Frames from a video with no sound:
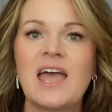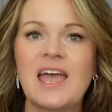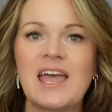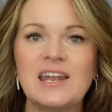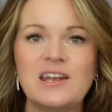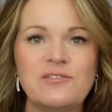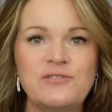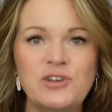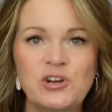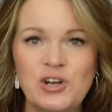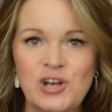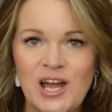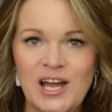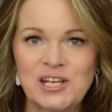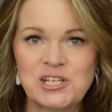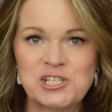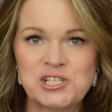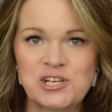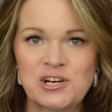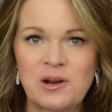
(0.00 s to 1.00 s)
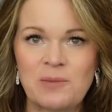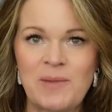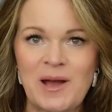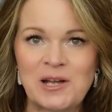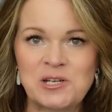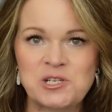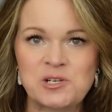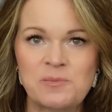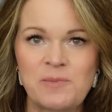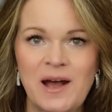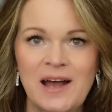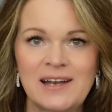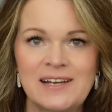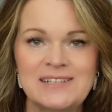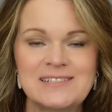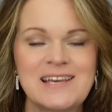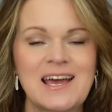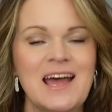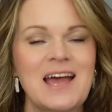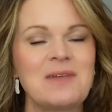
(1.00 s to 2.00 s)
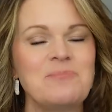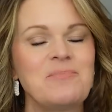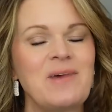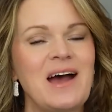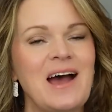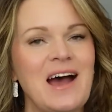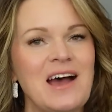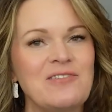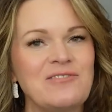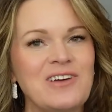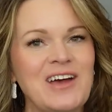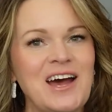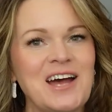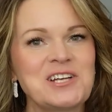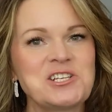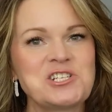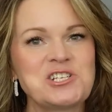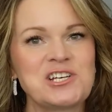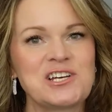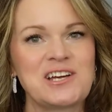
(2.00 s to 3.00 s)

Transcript: And if you're not sure about your body type, I've got you